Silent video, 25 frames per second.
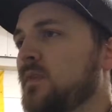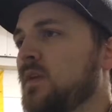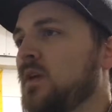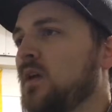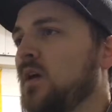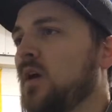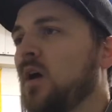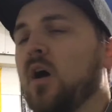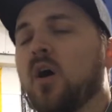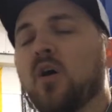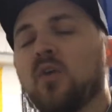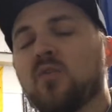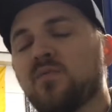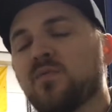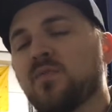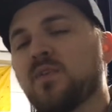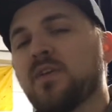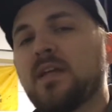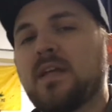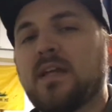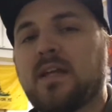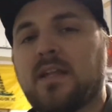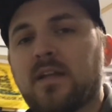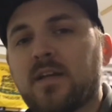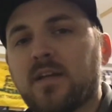
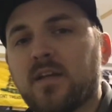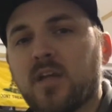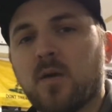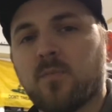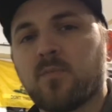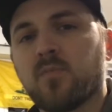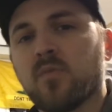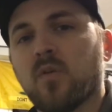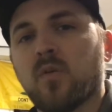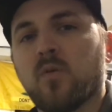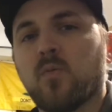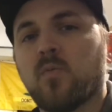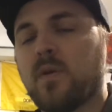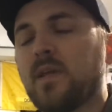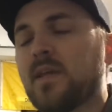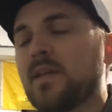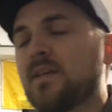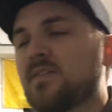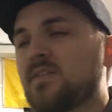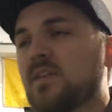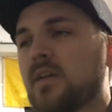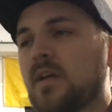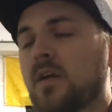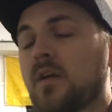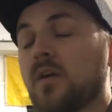Hopefully in a couple of
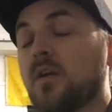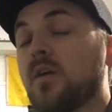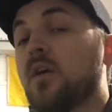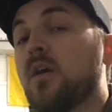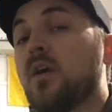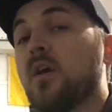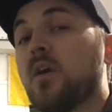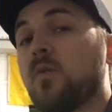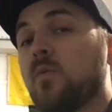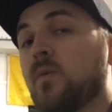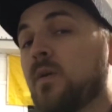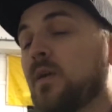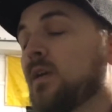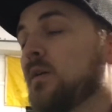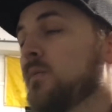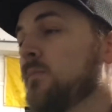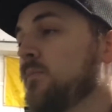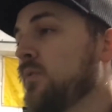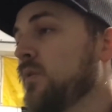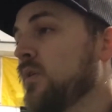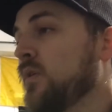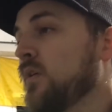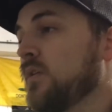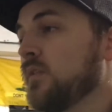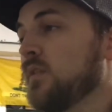weeks here, we can
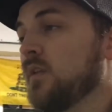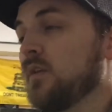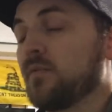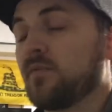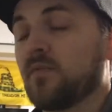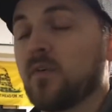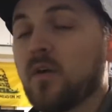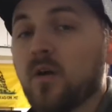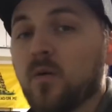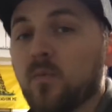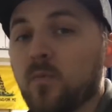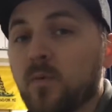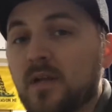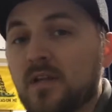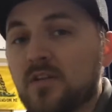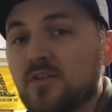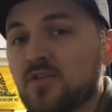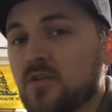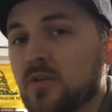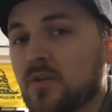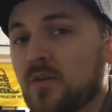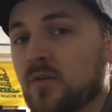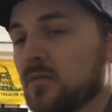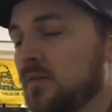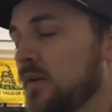put the front
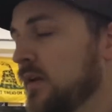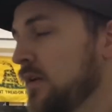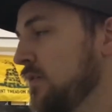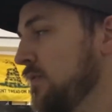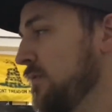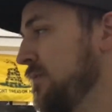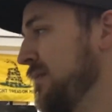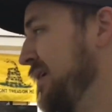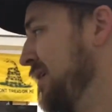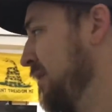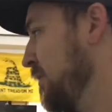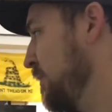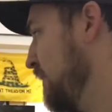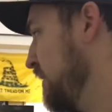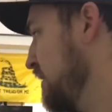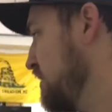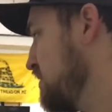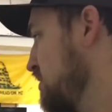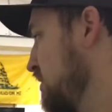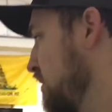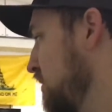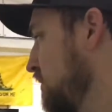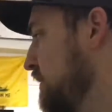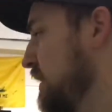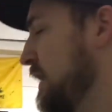windshield and the rear
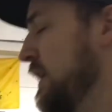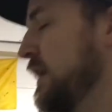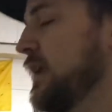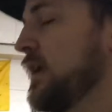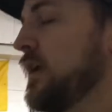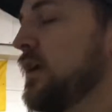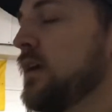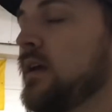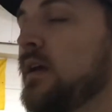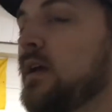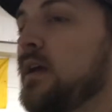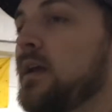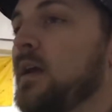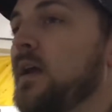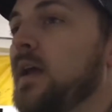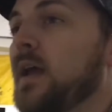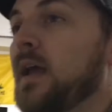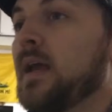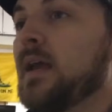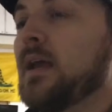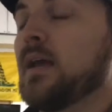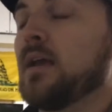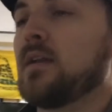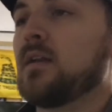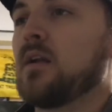windshield in it,
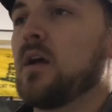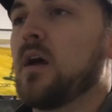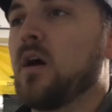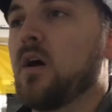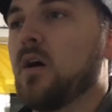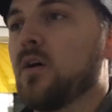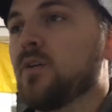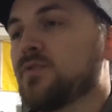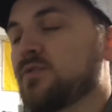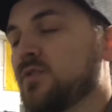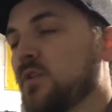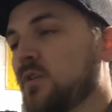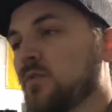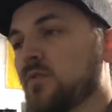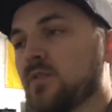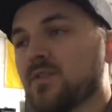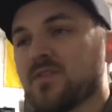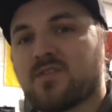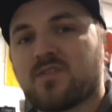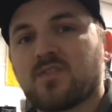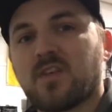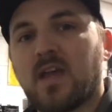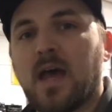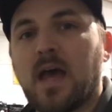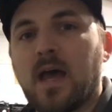and also the
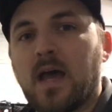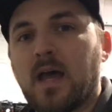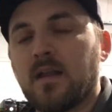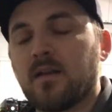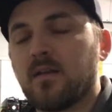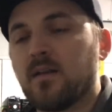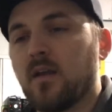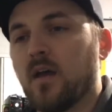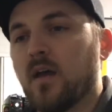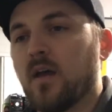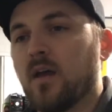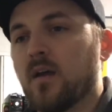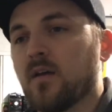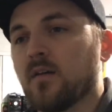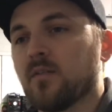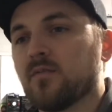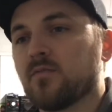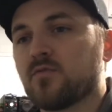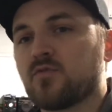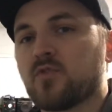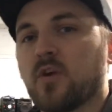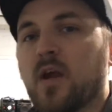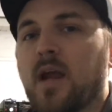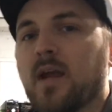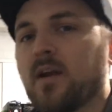side
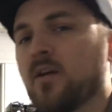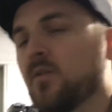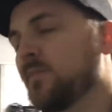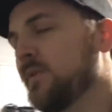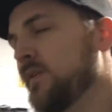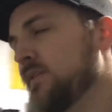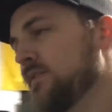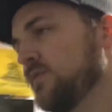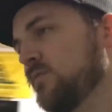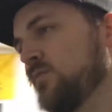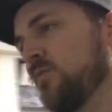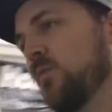triangle pieces.